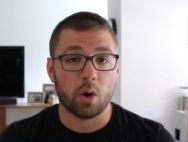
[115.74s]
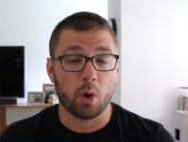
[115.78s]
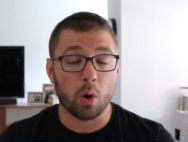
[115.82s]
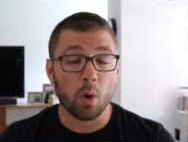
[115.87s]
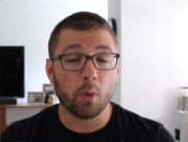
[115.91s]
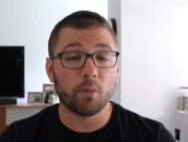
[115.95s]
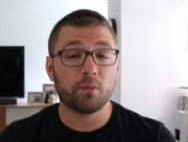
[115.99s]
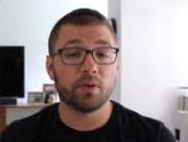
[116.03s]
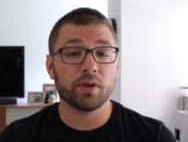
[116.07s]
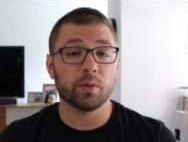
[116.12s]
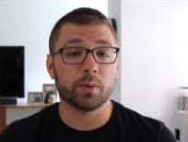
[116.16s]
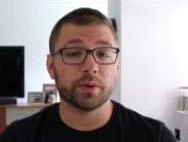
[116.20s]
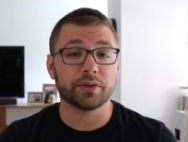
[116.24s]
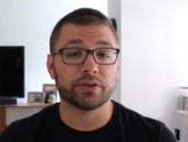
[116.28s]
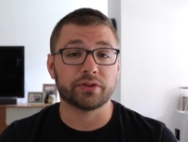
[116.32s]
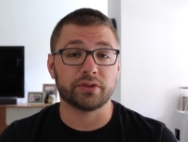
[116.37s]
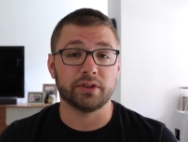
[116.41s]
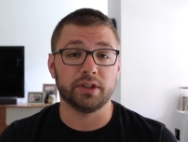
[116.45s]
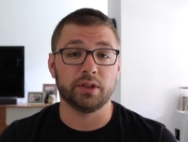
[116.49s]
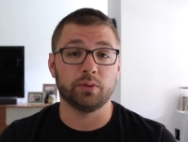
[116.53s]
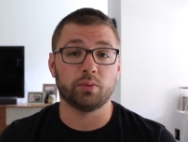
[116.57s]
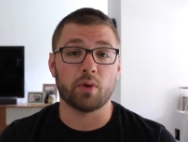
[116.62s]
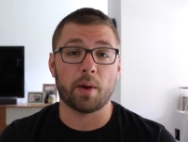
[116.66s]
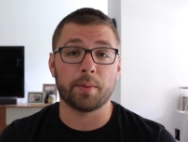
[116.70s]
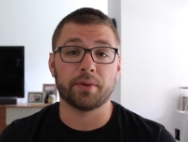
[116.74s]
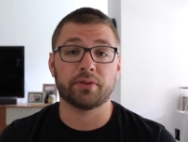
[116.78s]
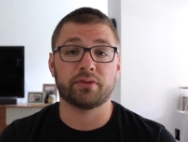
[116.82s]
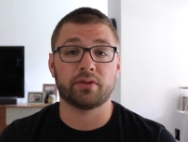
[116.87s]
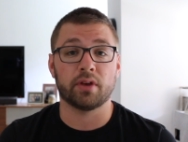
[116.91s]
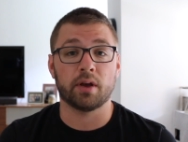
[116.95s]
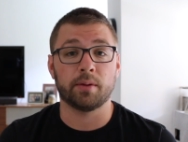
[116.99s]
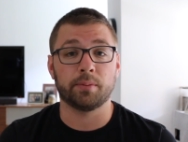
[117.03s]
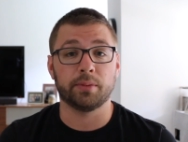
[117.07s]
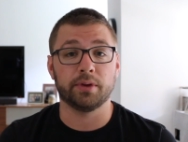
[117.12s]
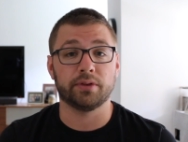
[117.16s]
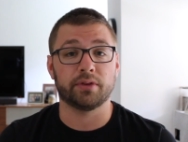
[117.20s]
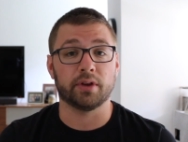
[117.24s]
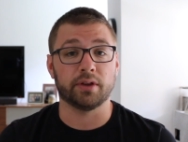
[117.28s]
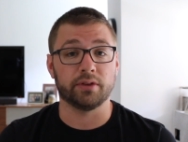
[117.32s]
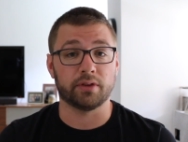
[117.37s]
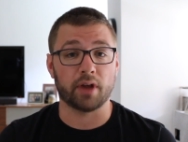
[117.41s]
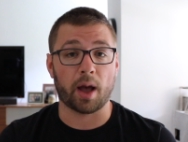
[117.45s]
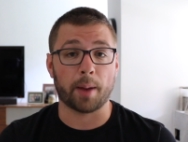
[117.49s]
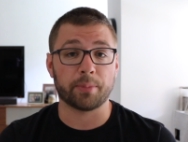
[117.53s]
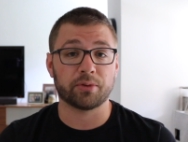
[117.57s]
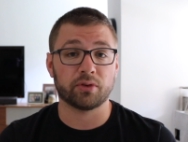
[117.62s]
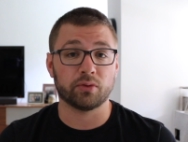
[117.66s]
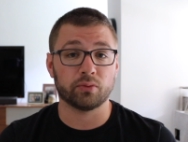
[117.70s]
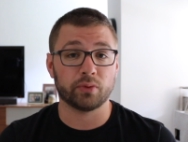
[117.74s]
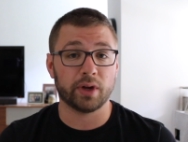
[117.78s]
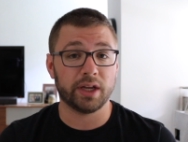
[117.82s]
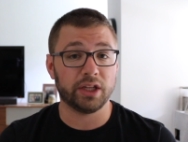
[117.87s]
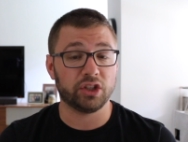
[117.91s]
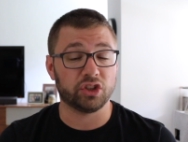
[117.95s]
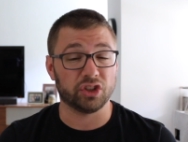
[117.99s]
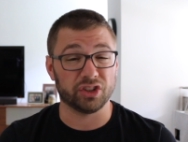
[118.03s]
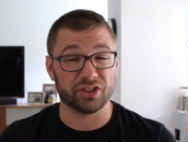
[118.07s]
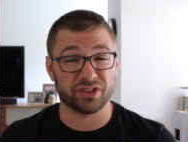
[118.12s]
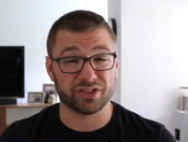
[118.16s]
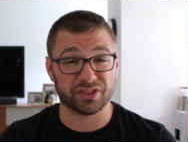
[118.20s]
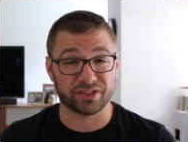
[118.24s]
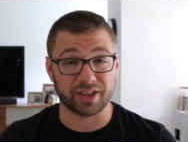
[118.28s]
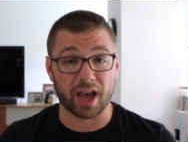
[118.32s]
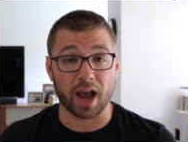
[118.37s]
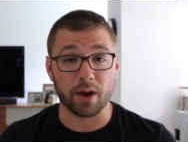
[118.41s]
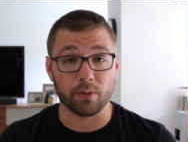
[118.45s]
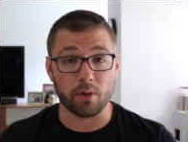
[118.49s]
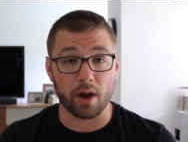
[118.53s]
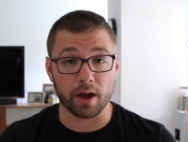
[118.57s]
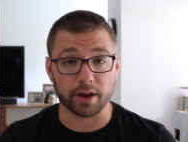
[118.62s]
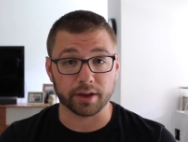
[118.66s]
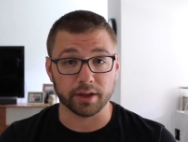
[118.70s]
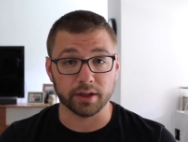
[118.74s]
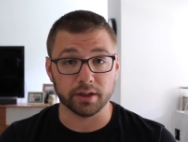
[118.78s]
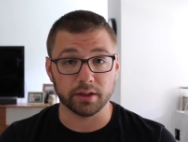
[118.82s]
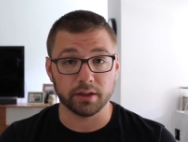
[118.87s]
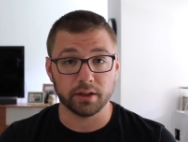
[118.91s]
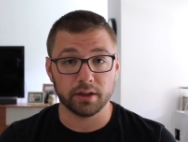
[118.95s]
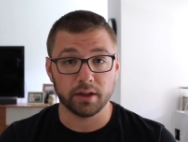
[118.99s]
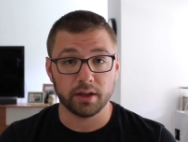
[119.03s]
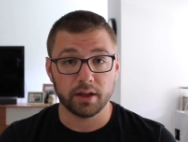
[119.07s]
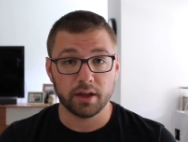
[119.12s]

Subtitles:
hopefully we'll see WebAssembly's adoption rate just skyrocket.